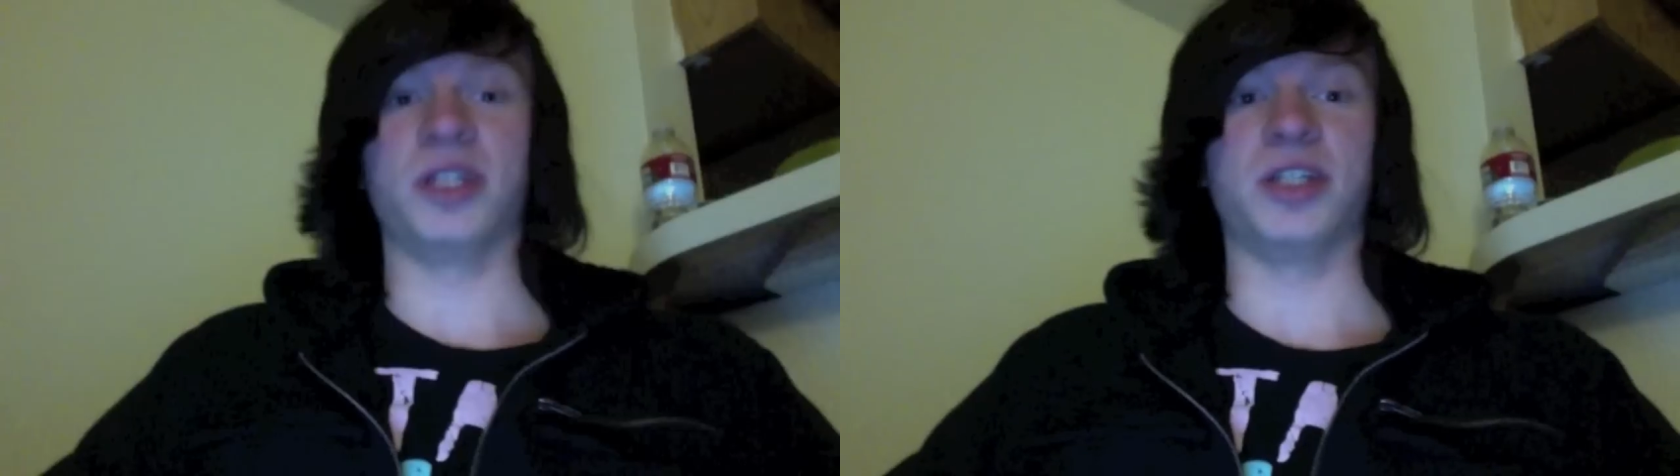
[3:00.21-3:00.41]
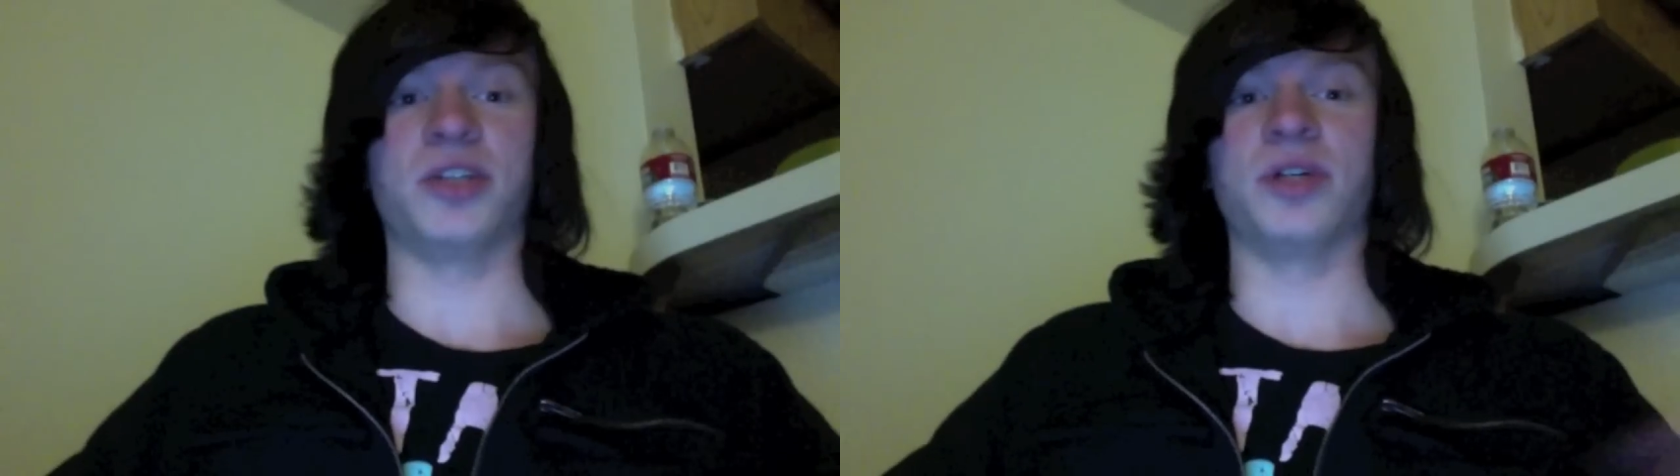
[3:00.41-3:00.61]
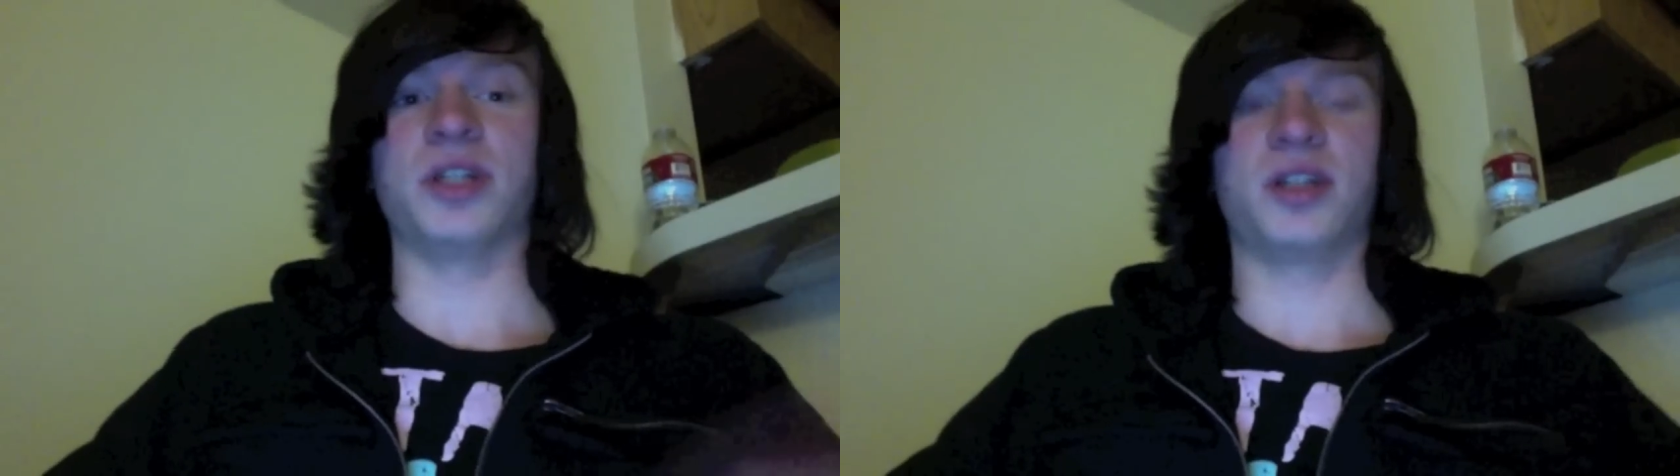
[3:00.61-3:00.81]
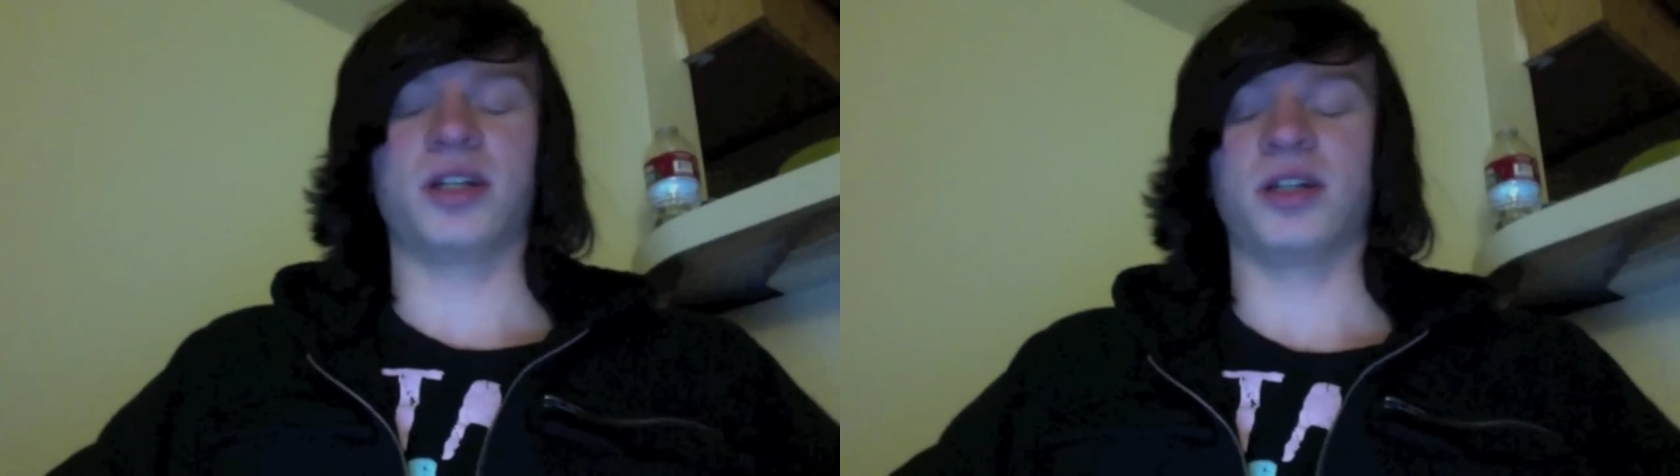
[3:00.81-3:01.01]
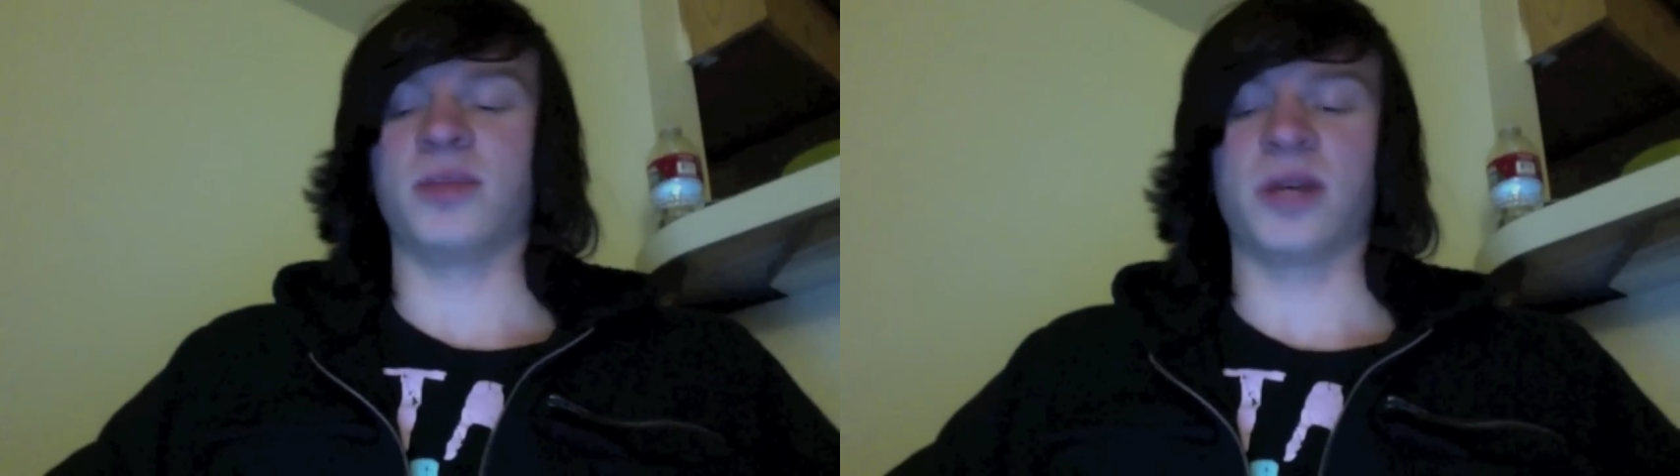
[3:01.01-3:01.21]
into it.
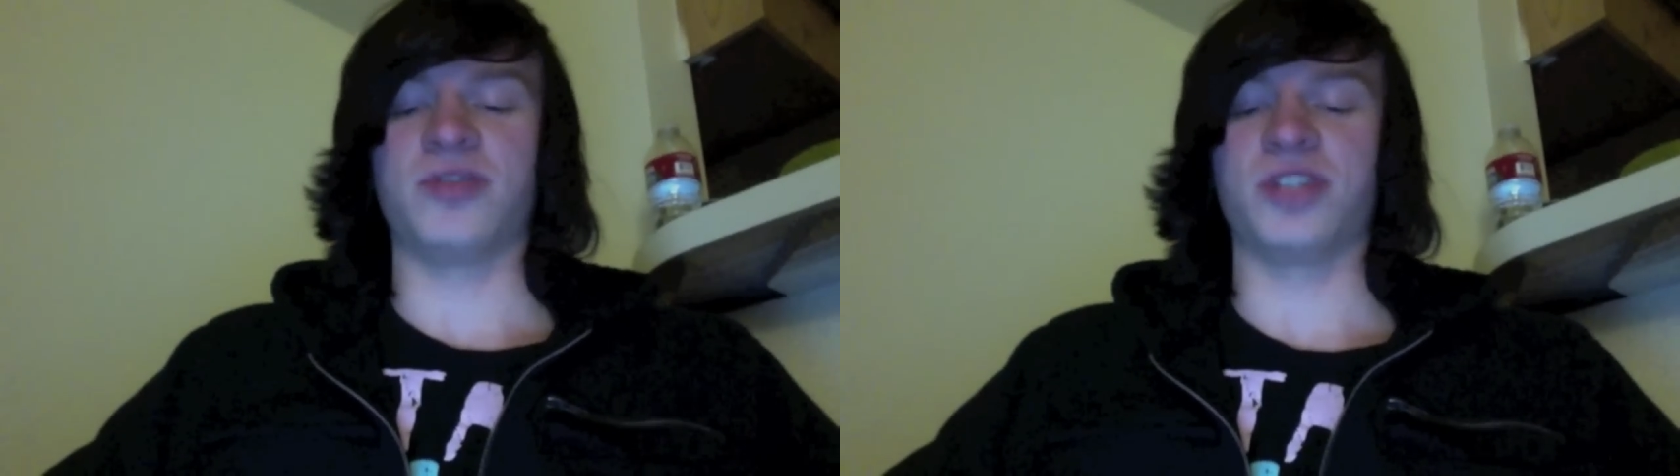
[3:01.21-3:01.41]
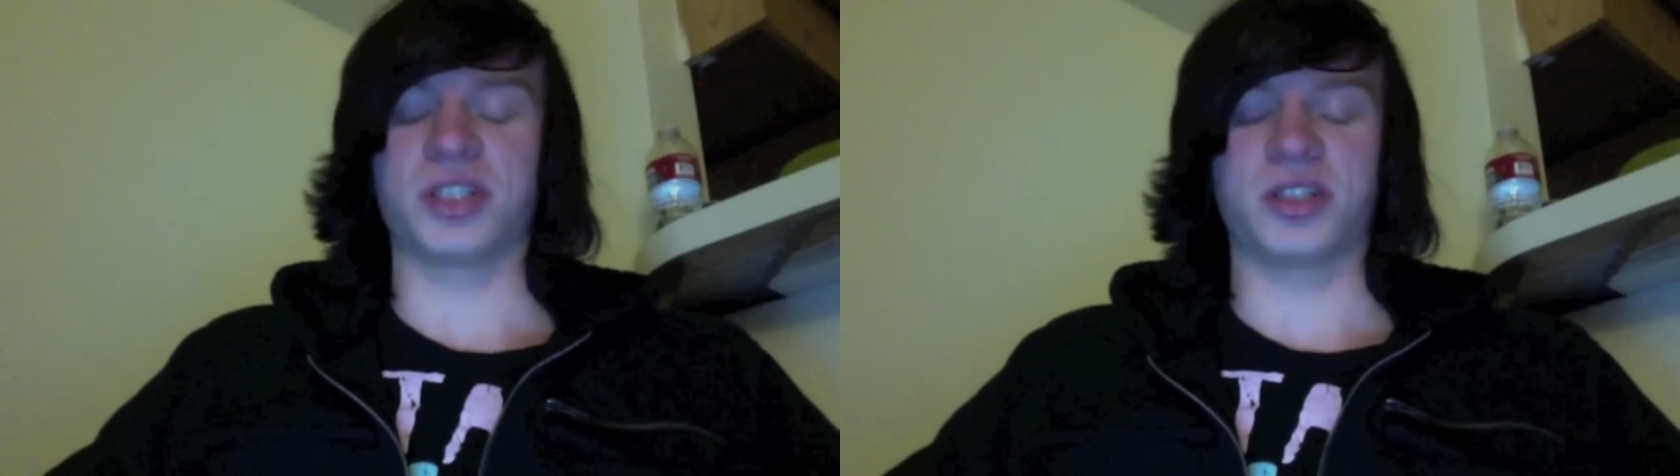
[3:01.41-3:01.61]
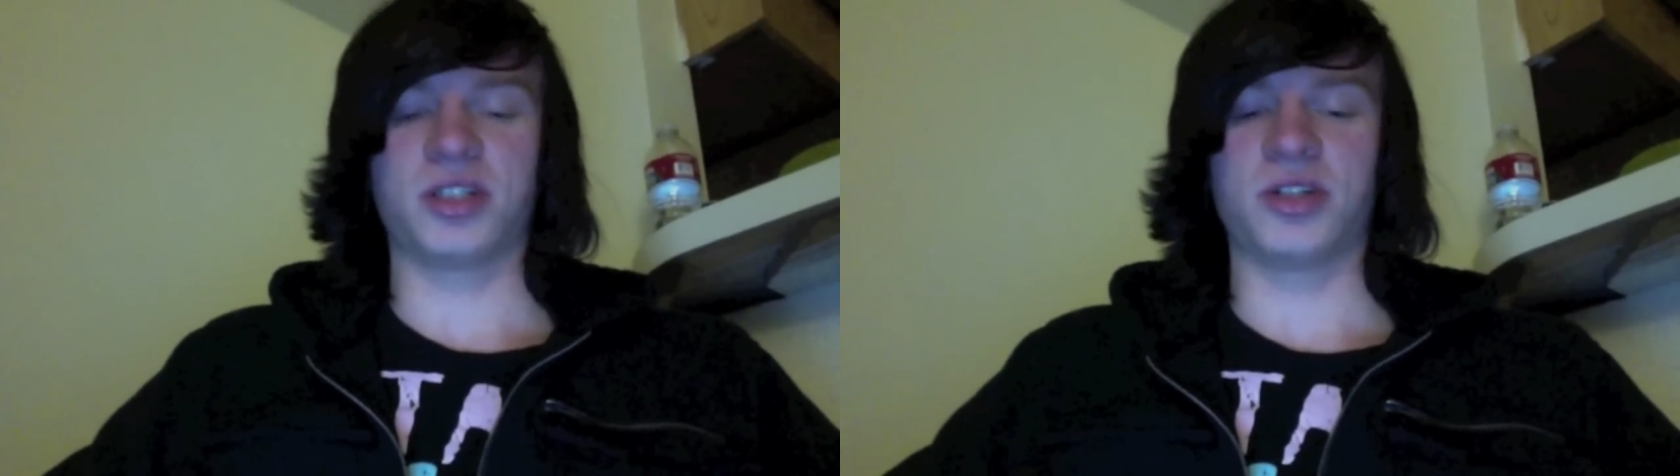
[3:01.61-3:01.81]
I just,